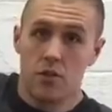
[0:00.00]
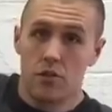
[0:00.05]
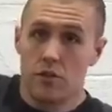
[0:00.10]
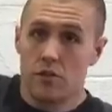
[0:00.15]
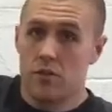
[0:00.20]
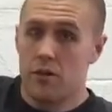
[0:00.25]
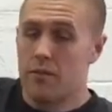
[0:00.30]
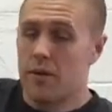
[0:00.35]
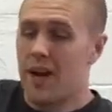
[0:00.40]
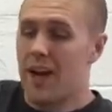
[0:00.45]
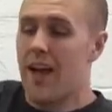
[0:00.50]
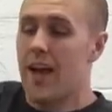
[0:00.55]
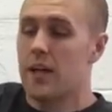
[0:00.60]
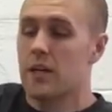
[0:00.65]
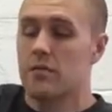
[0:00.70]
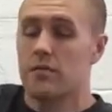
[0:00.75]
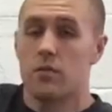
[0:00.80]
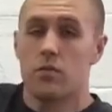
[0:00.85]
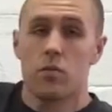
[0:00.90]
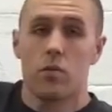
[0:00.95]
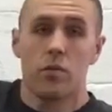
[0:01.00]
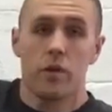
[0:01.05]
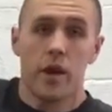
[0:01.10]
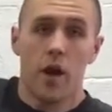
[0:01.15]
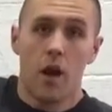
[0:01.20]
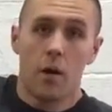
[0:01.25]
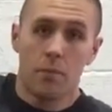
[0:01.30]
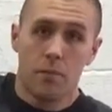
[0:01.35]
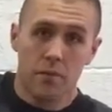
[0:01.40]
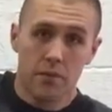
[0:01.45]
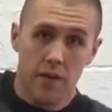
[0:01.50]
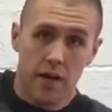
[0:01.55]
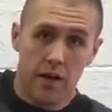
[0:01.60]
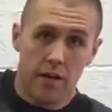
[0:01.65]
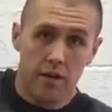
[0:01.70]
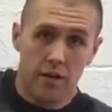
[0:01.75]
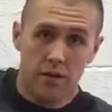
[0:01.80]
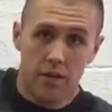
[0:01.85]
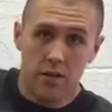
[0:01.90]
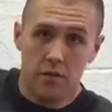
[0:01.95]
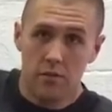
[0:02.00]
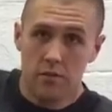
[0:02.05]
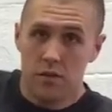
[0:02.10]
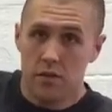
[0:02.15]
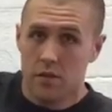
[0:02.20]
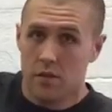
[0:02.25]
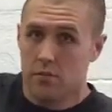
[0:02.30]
So I'm not actively rolling up or down as I do this.